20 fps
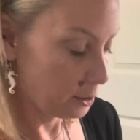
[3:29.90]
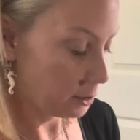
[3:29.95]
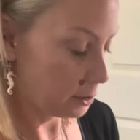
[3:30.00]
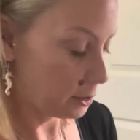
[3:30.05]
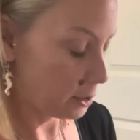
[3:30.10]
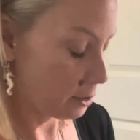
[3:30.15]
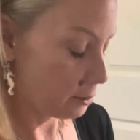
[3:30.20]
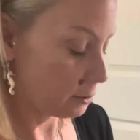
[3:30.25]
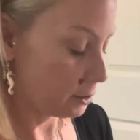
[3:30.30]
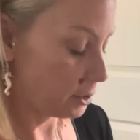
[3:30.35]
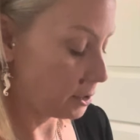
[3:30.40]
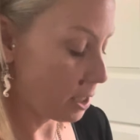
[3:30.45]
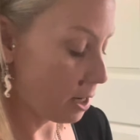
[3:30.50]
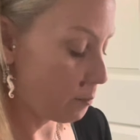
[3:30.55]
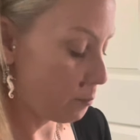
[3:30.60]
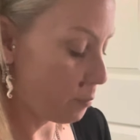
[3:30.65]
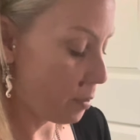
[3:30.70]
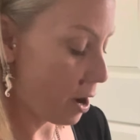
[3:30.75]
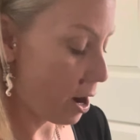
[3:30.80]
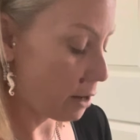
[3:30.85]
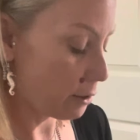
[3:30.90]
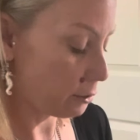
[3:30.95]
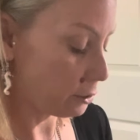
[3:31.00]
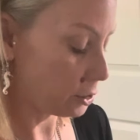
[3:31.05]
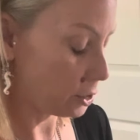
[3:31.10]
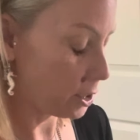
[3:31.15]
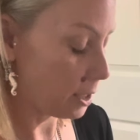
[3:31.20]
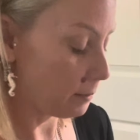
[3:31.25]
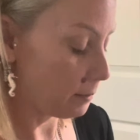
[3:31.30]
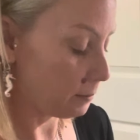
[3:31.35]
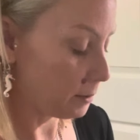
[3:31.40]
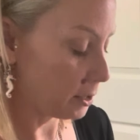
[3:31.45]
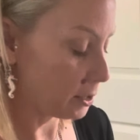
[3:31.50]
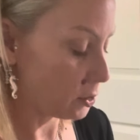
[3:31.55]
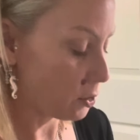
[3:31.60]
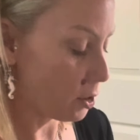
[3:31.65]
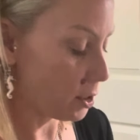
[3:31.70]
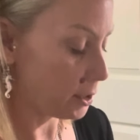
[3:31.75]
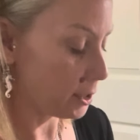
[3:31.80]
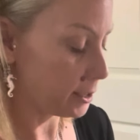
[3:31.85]
There's some partnership. There's
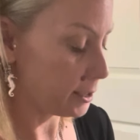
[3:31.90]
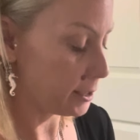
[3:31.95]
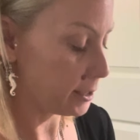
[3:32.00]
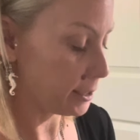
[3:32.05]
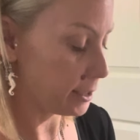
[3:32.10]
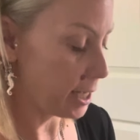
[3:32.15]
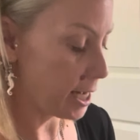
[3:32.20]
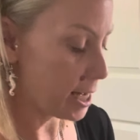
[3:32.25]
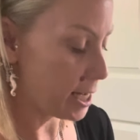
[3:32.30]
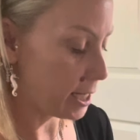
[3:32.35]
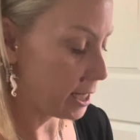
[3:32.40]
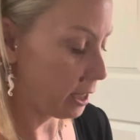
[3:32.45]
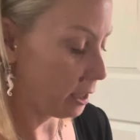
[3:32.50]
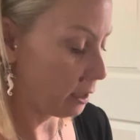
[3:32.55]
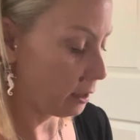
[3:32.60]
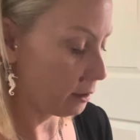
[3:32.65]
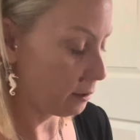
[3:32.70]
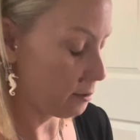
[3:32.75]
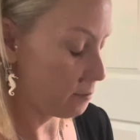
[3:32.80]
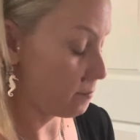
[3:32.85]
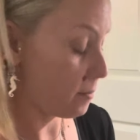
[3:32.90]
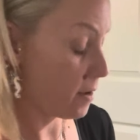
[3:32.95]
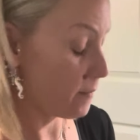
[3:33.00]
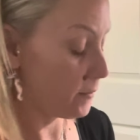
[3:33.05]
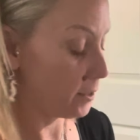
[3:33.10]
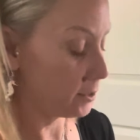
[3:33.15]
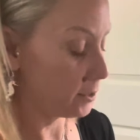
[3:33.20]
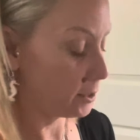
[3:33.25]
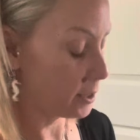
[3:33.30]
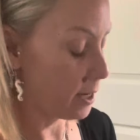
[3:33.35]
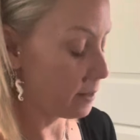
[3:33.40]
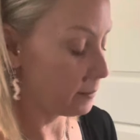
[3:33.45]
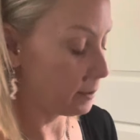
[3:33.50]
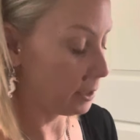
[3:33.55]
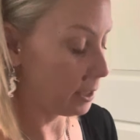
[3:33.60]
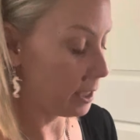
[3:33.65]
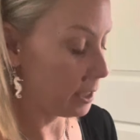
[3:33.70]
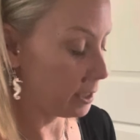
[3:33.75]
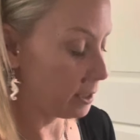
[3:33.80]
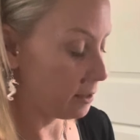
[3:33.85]
all this taking. You know, maybe it's time to
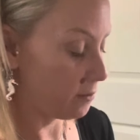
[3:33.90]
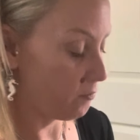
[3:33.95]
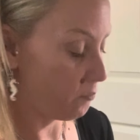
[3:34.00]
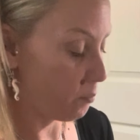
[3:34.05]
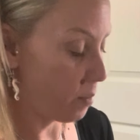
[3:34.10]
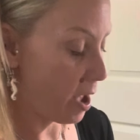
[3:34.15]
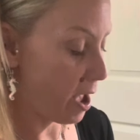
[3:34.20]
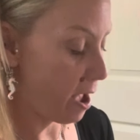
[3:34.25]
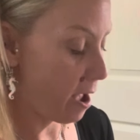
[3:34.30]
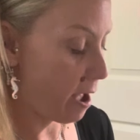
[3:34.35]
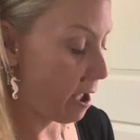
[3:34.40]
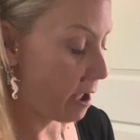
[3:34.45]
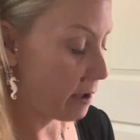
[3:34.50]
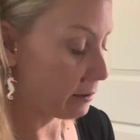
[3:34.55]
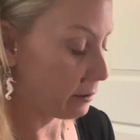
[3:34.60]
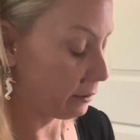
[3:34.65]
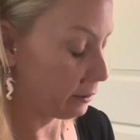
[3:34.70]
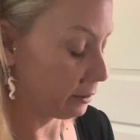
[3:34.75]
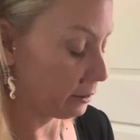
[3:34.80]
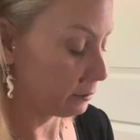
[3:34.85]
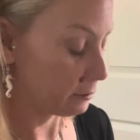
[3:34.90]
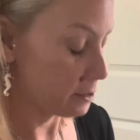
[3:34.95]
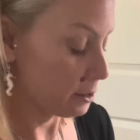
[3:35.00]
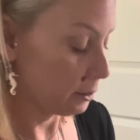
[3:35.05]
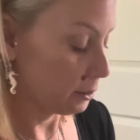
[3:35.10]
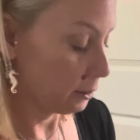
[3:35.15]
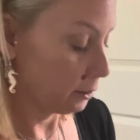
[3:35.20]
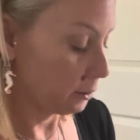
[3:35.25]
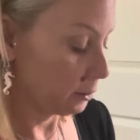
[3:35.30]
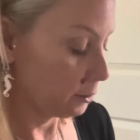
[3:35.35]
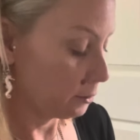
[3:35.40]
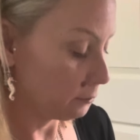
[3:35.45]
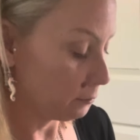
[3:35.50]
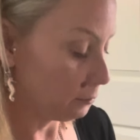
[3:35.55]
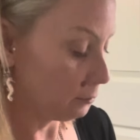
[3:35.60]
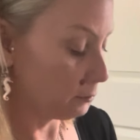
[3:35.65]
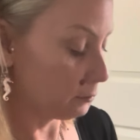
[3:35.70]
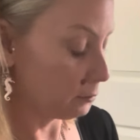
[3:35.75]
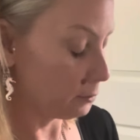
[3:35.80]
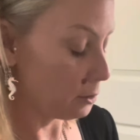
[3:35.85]
like give back or to
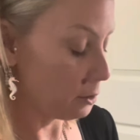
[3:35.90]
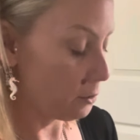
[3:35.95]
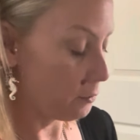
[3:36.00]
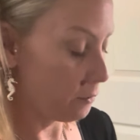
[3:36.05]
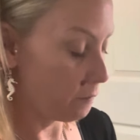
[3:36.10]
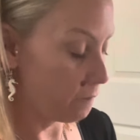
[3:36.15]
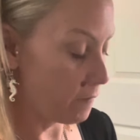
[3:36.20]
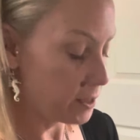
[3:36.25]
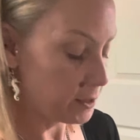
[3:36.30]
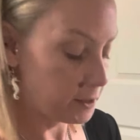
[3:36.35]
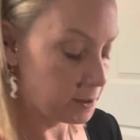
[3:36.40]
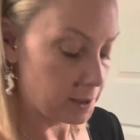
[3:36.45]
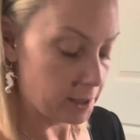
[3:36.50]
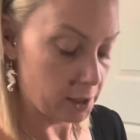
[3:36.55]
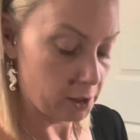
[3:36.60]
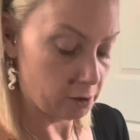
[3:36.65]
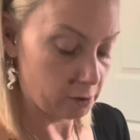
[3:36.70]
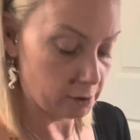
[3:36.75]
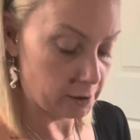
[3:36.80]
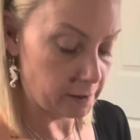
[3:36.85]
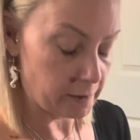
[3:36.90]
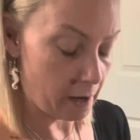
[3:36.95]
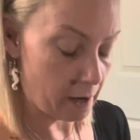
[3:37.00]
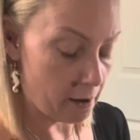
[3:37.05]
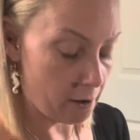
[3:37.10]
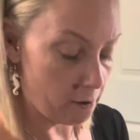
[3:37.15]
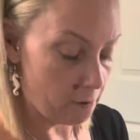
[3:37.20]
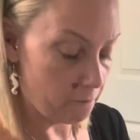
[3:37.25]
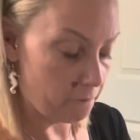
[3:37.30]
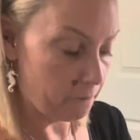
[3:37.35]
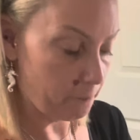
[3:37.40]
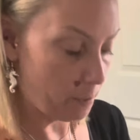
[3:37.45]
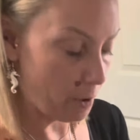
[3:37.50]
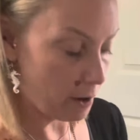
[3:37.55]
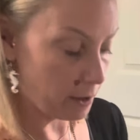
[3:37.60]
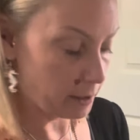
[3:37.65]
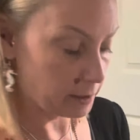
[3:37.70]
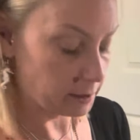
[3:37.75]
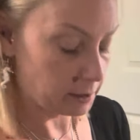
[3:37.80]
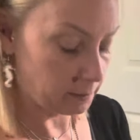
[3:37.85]
I don't know, investing yourself,
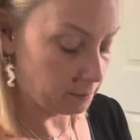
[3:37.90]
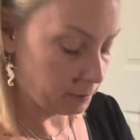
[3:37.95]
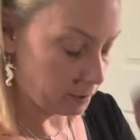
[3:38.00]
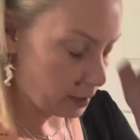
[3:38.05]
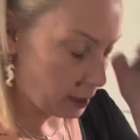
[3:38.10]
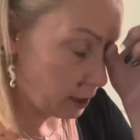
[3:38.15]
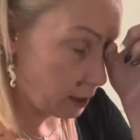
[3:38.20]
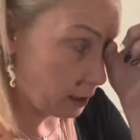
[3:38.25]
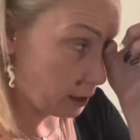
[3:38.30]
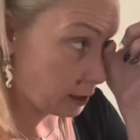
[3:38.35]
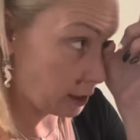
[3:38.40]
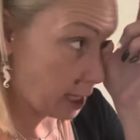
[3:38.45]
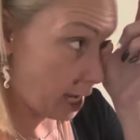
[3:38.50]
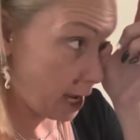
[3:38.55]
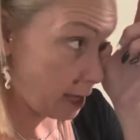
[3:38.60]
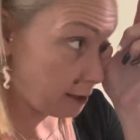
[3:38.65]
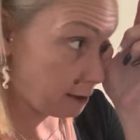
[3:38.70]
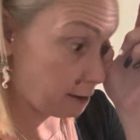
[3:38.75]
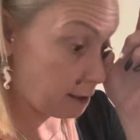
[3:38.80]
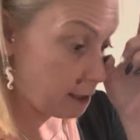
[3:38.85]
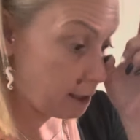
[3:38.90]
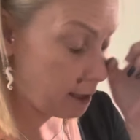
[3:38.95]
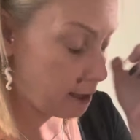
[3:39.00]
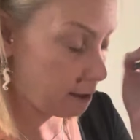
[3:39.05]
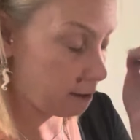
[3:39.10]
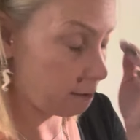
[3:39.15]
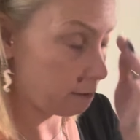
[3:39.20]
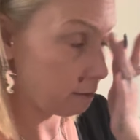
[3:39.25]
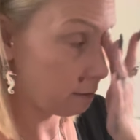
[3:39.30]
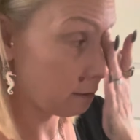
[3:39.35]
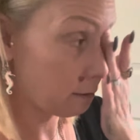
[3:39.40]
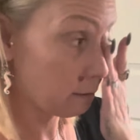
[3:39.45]
possibly, death here.